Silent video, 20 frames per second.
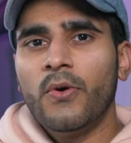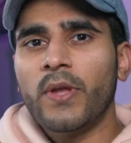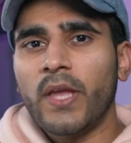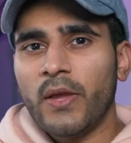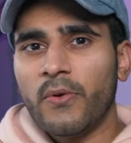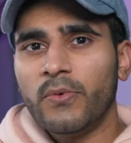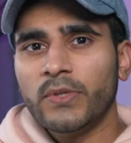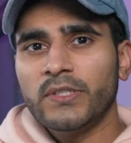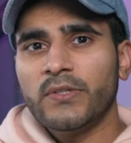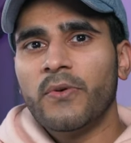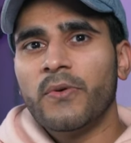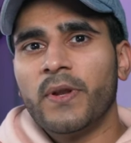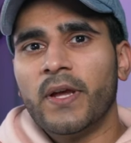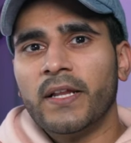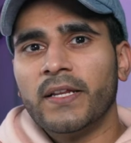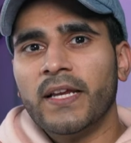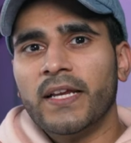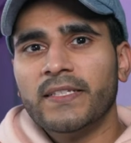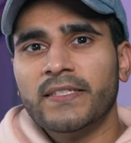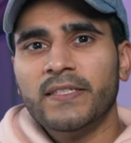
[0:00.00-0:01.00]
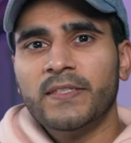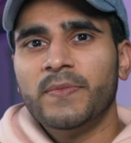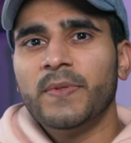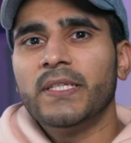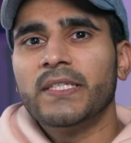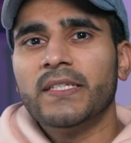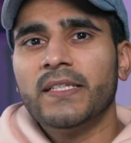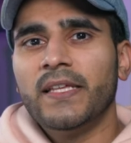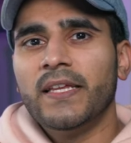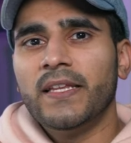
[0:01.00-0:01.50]
Okay, what's going on guys? It's
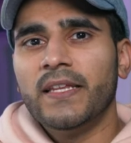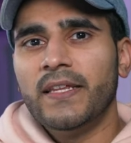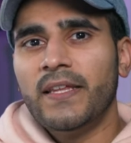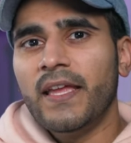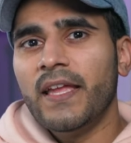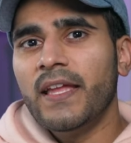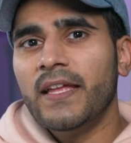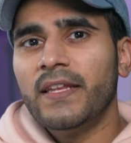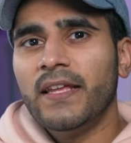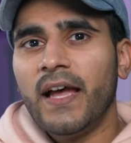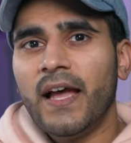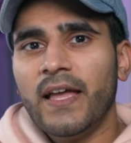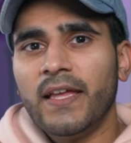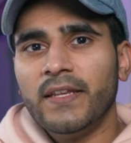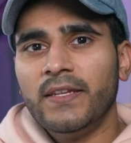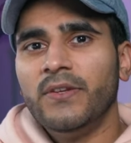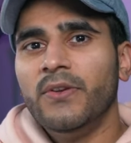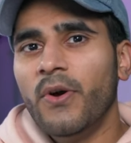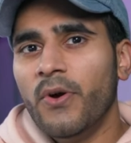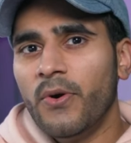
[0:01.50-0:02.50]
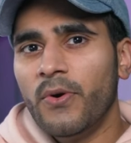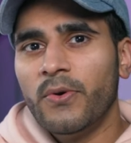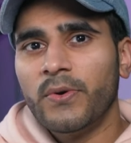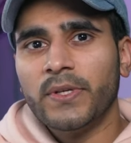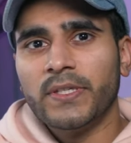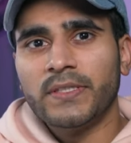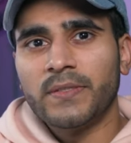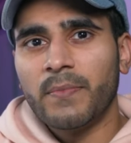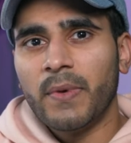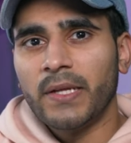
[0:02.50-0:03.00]
Picsoleated and I know
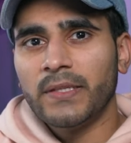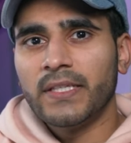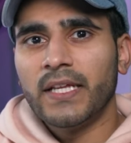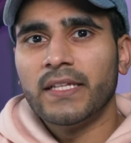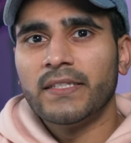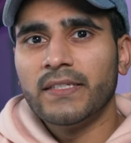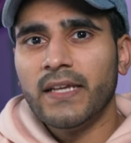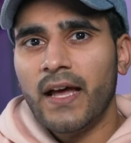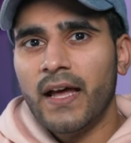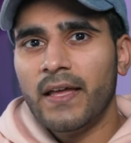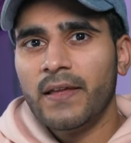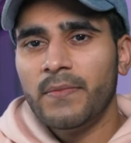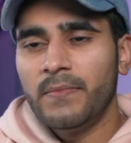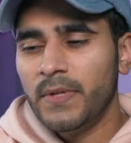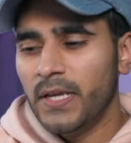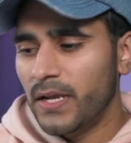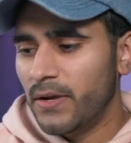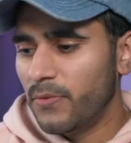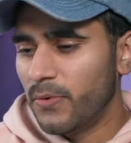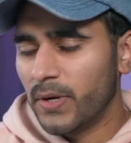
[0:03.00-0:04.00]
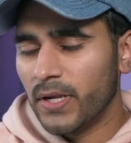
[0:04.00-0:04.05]
it's about that time now.